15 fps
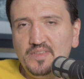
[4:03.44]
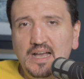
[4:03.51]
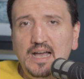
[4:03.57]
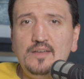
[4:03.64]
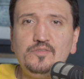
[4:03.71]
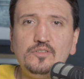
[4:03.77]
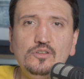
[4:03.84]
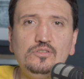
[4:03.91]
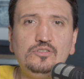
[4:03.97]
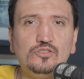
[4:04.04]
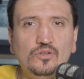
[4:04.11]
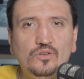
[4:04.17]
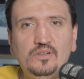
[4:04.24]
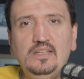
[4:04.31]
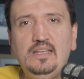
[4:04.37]
I've used
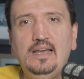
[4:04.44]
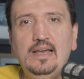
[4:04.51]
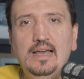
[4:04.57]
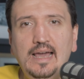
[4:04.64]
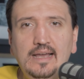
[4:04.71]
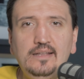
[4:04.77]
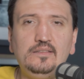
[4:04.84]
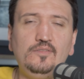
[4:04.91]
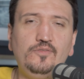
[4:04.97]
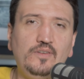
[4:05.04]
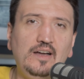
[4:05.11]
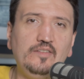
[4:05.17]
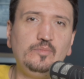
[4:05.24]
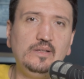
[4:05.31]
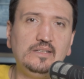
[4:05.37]
Sony
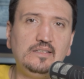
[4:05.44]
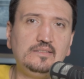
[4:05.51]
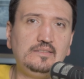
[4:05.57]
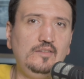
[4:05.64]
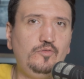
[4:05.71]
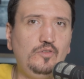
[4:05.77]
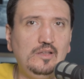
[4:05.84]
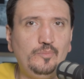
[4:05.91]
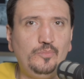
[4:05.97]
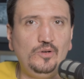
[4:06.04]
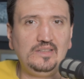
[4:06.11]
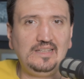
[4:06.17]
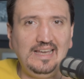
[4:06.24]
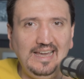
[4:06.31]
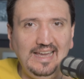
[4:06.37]
85mm
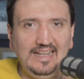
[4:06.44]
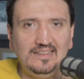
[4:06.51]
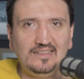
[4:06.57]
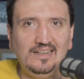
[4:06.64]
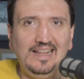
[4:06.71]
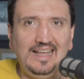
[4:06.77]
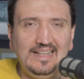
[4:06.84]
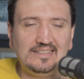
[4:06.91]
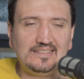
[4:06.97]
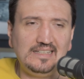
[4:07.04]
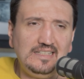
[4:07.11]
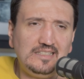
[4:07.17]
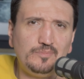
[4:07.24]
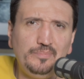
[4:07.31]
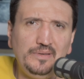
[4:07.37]
f1.8 lens.
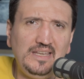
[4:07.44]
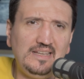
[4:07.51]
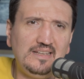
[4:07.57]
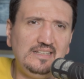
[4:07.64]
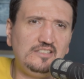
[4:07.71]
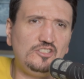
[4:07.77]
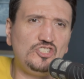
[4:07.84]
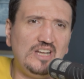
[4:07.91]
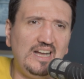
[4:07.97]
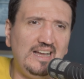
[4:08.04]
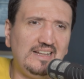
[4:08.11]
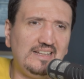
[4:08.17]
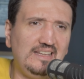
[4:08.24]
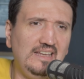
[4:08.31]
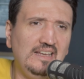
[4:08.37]
It's big, it's
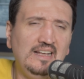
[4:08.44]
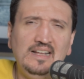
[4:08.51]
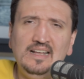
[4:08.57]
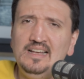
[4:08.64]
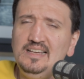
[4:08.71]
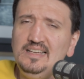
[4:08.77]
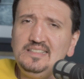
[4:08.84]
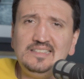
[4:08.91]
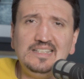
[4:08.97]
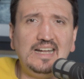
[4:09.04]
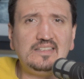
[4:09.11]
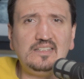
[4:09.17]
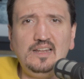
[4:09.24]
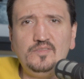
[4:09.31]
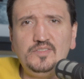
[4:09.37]
chunky, it's
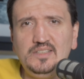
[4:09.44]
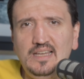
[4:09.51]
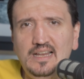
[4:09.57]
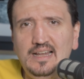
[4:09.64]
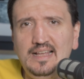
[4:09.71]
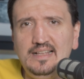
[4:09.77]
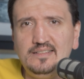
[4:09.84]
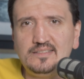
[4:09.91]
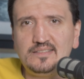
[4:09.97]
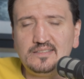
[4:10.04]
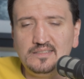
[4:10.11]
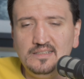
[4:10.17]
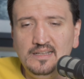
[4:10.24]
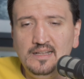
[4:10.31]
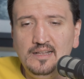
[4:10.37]
not an everyday
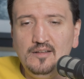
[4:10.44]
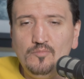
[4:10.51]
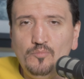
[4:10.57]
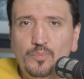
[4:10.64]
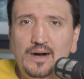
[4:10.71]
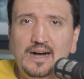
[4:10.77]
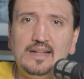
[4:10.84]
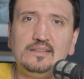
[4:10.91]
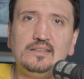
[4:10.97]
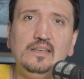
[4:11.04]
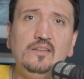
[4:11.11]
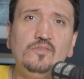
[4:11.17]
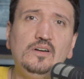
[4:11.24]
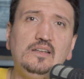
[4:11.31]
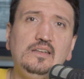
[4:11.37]
lens. But
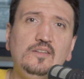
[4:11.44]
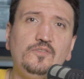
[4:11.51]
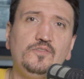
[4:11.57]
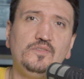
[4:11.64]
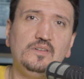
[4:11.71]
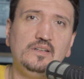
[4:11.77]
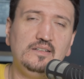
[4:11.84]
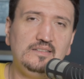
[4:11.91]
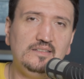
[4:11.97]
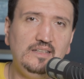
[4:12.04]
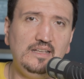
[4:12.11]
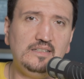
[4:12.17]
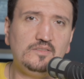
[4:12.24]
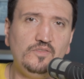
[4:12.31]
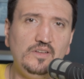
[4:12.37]
even if
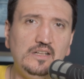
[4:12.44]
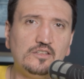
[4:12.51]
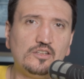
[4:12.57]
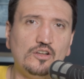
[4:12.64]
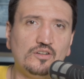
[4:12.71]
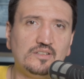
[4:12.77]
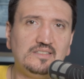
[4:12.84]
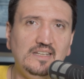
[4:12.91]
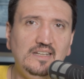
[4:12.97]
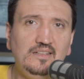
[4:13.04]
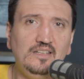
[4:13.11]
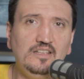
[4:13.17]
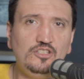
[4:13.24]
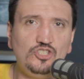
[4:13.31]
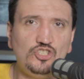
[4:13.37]
this Viltrox,
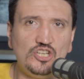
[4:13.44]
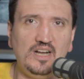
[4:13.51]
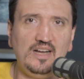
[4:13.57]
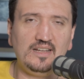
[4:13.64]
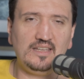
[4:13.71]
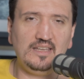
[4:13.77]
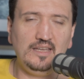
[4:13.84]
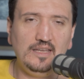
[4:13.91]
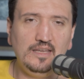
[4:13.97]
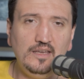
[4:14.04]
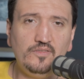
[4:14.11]
it is chunky,